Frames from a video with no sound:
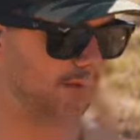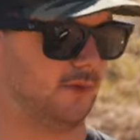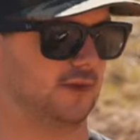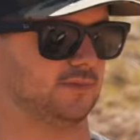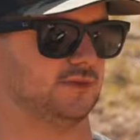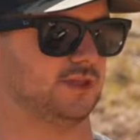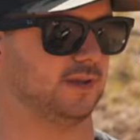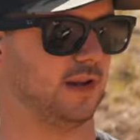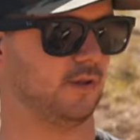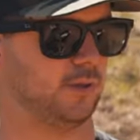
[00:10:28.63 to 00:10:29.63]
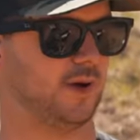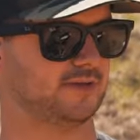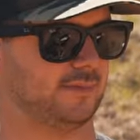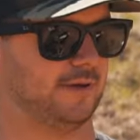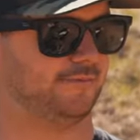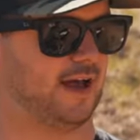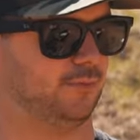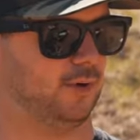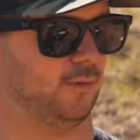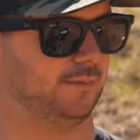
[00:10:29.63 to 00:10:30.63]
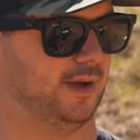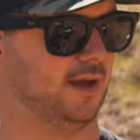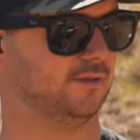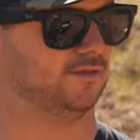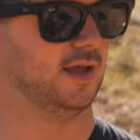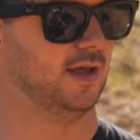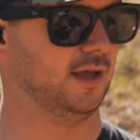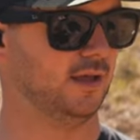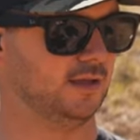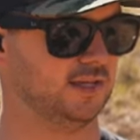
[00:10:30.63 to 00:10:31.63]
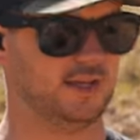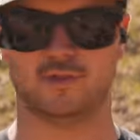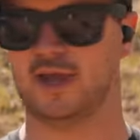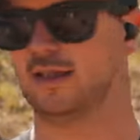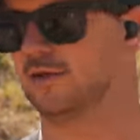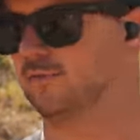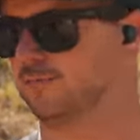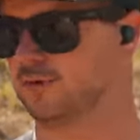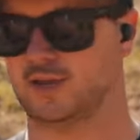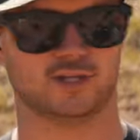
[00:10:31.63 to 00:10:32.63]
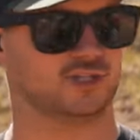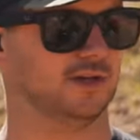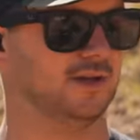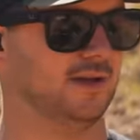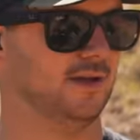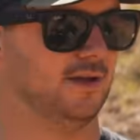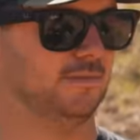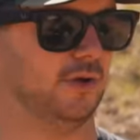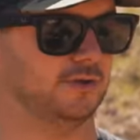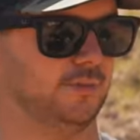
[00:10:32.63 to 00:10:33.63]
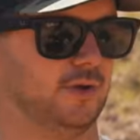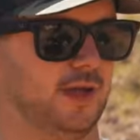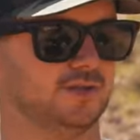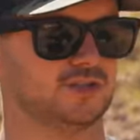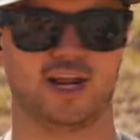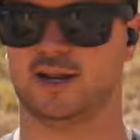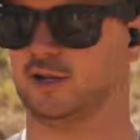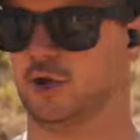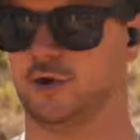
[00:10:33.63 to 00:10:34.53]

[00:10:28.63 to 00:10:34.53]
impressive for something that only weighs about 5.1 pounds to give you that level of protection. Yeah. Multiple hits, like you, you,